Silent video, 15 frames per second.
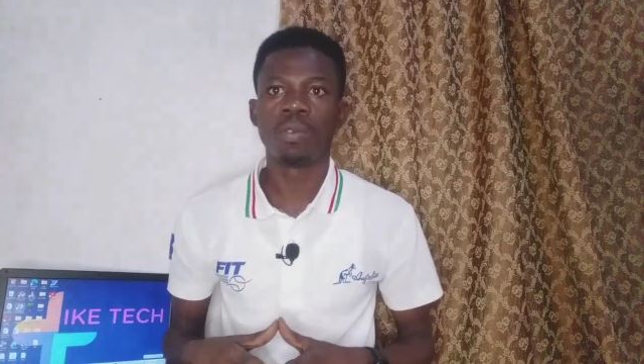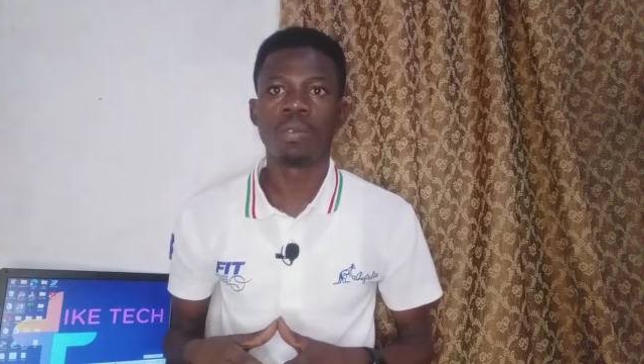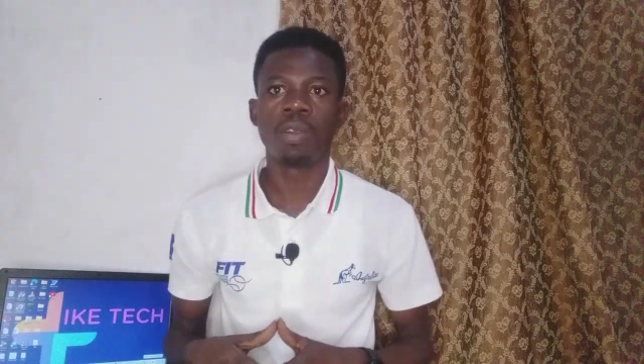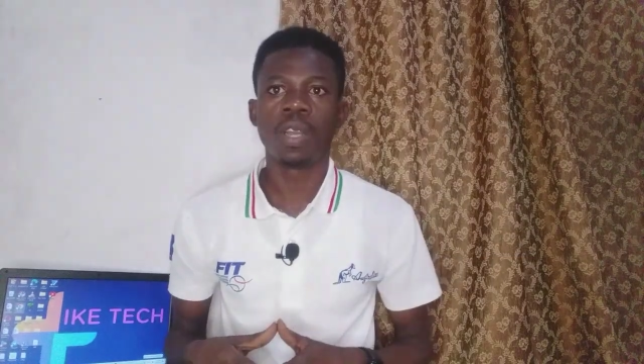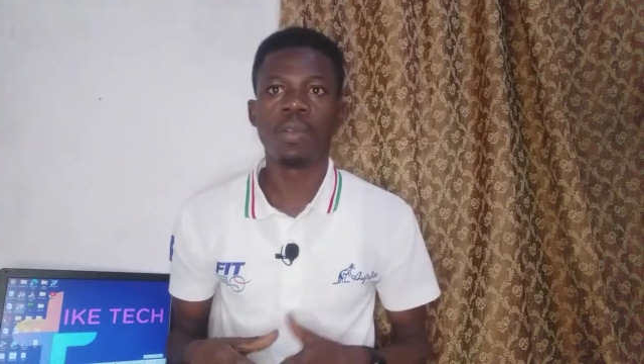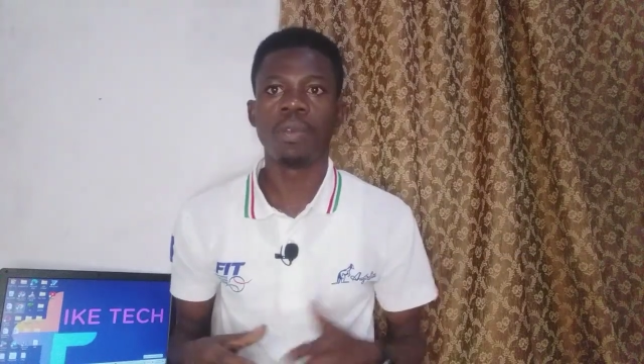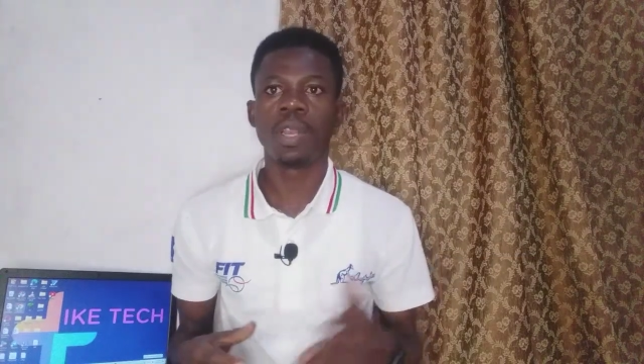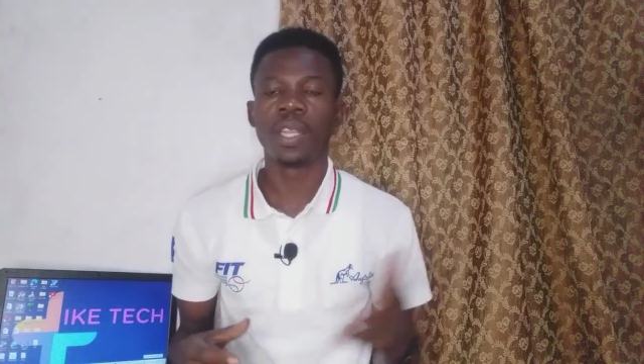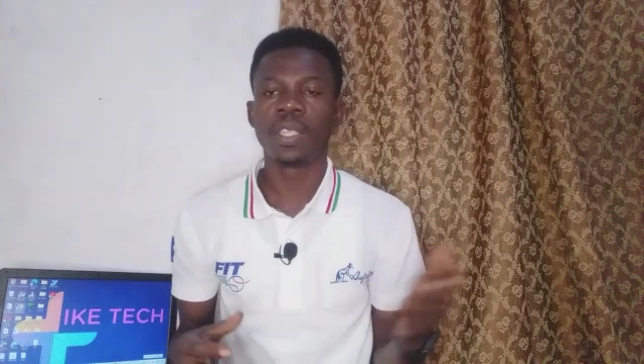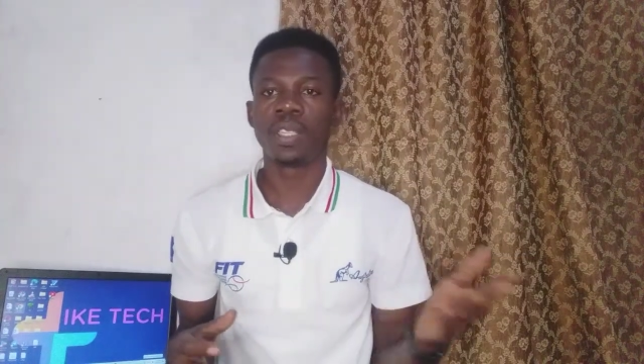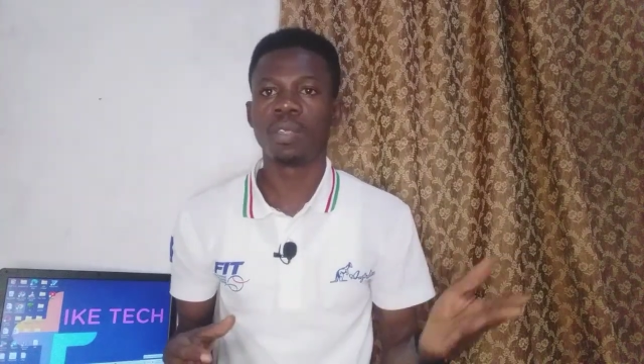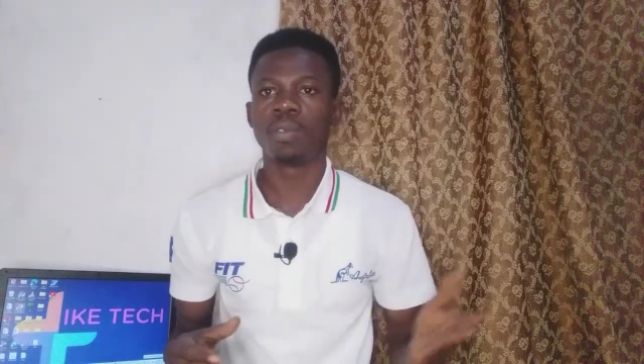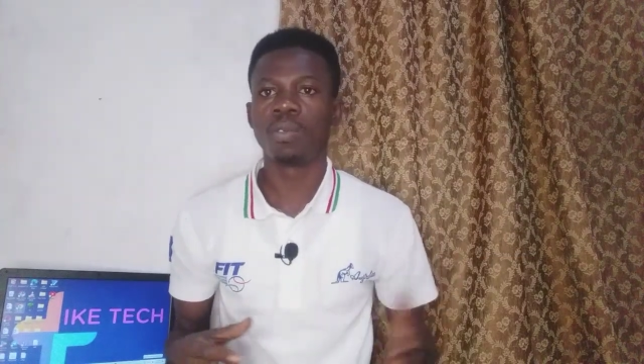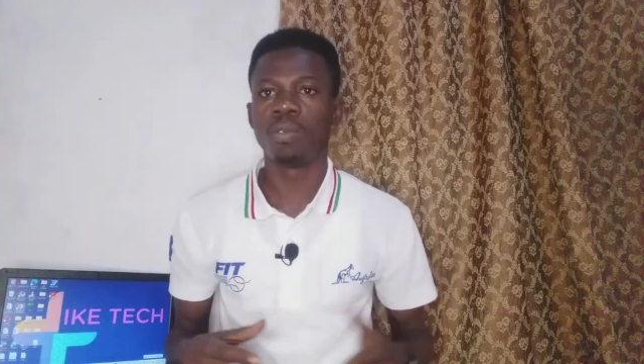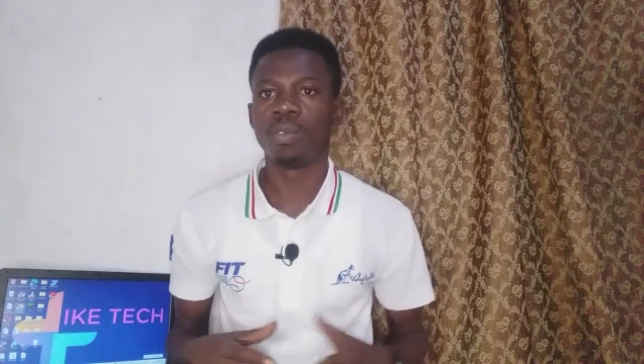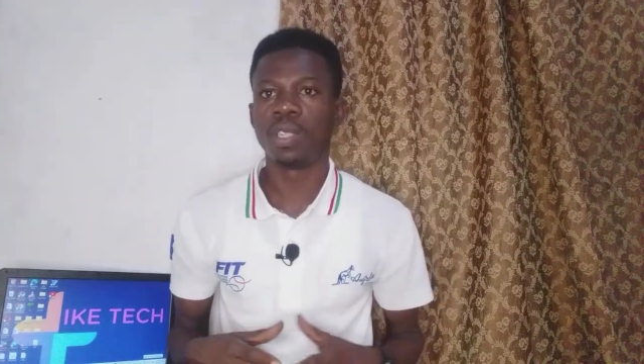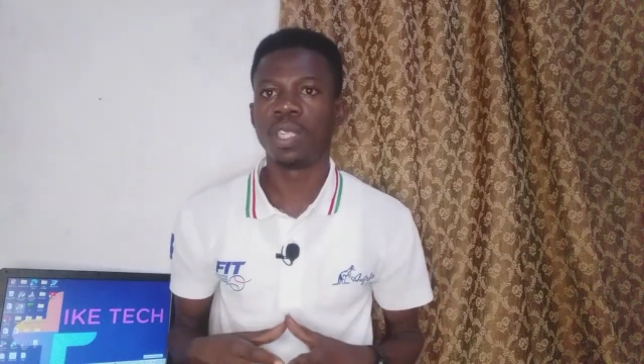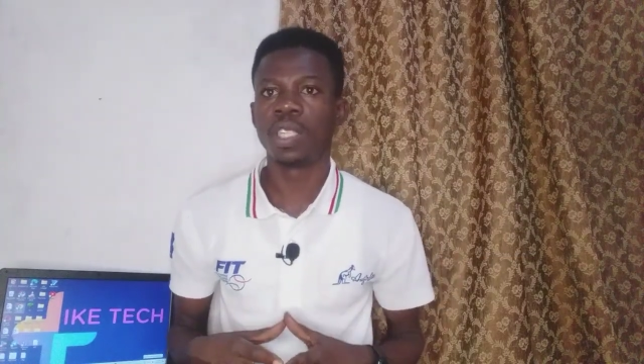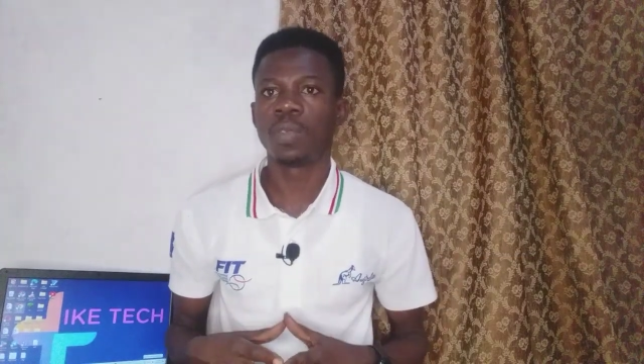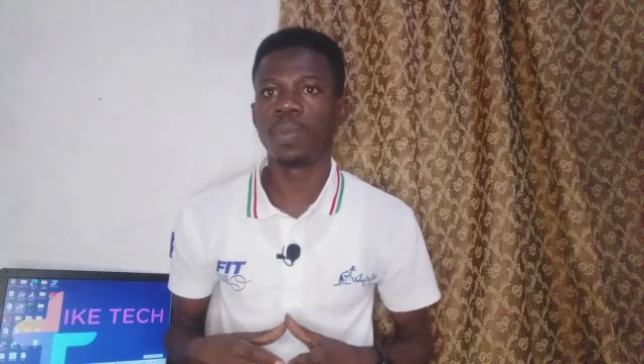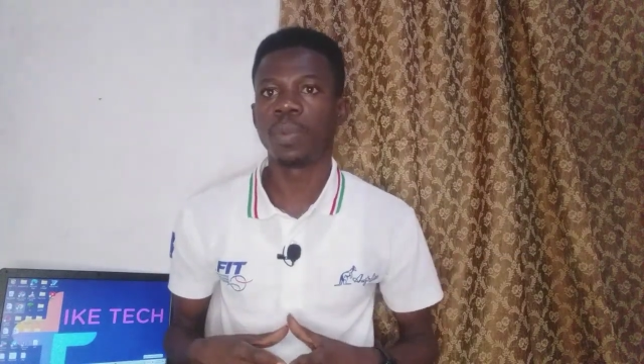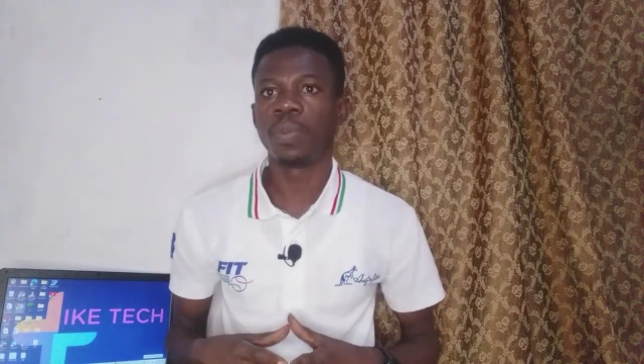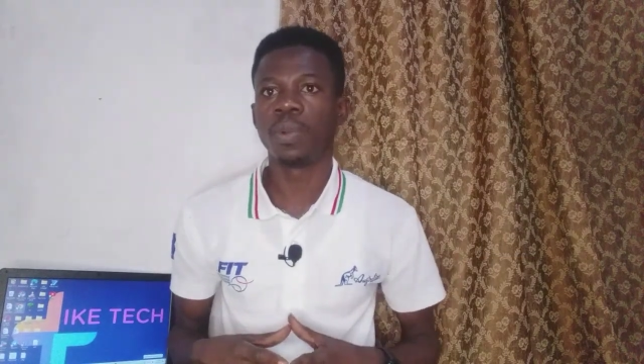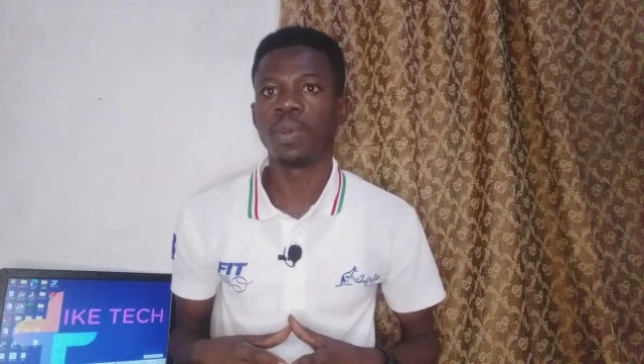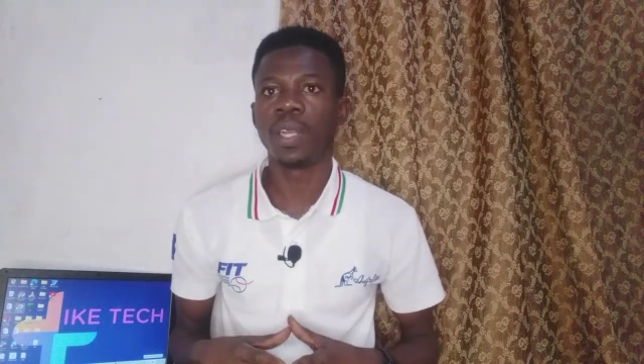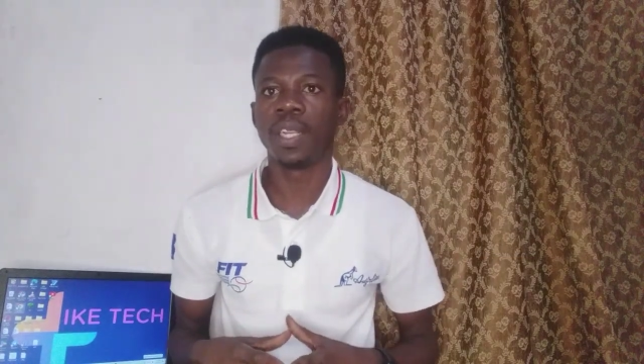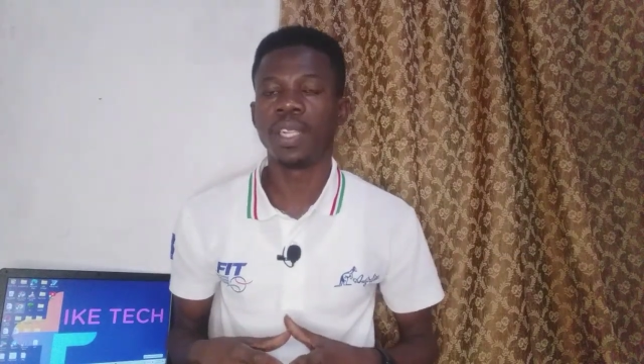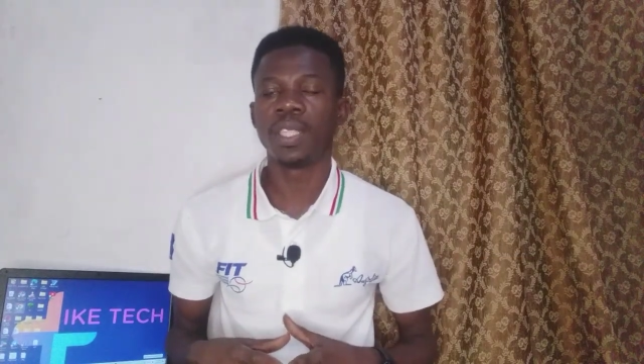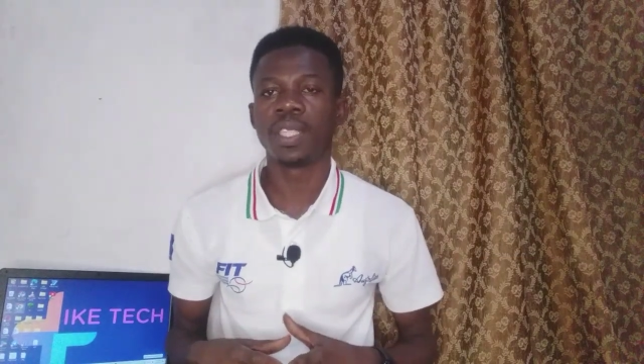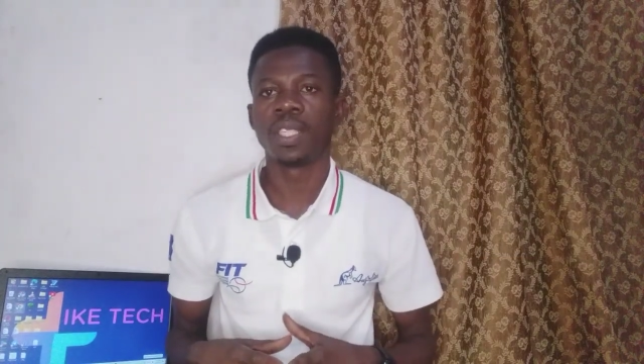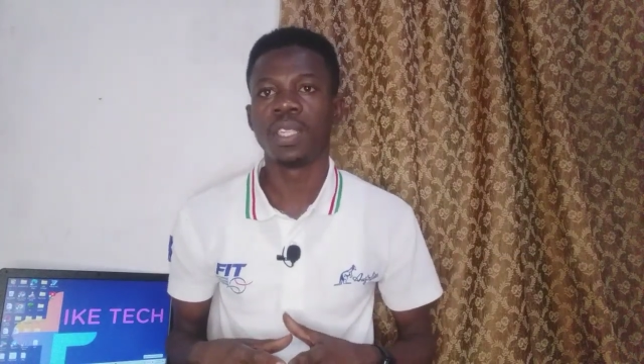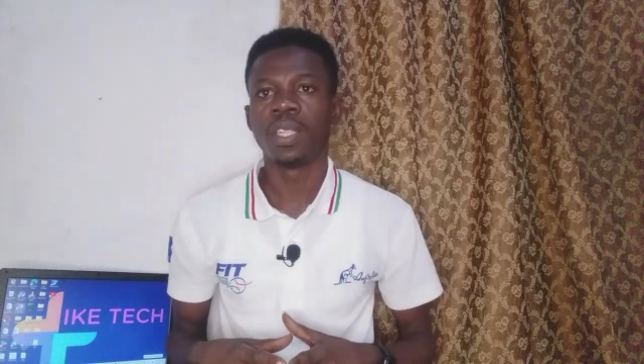who are related to these people and